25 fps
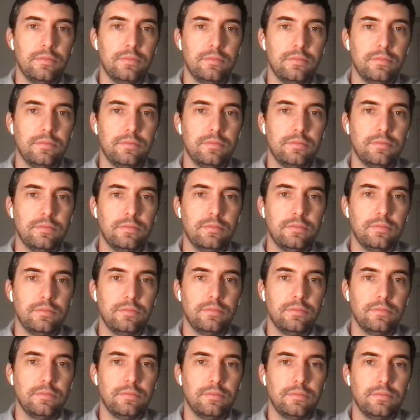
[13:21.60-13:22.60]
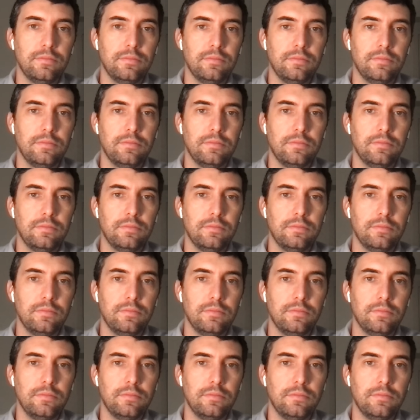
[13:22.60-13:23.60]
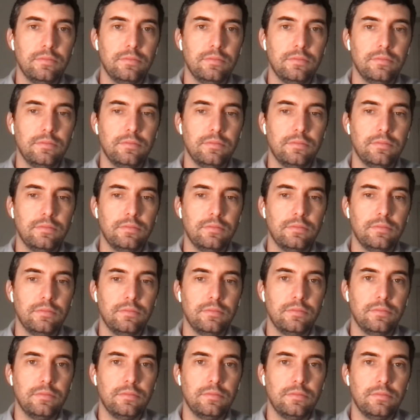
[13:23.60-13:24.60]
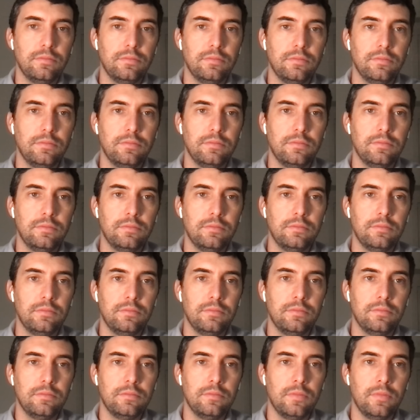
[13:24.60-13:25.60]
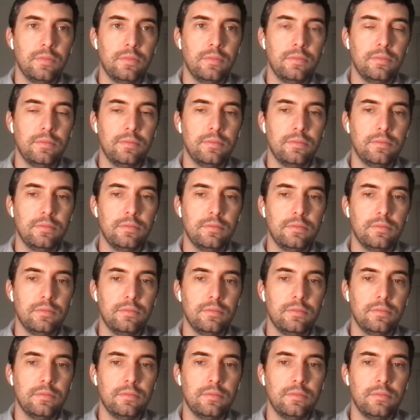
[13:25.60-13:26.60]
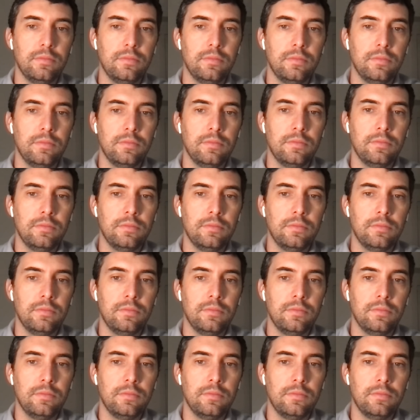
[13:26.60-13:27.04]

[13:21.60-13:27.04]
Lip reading: The person shown says nothing.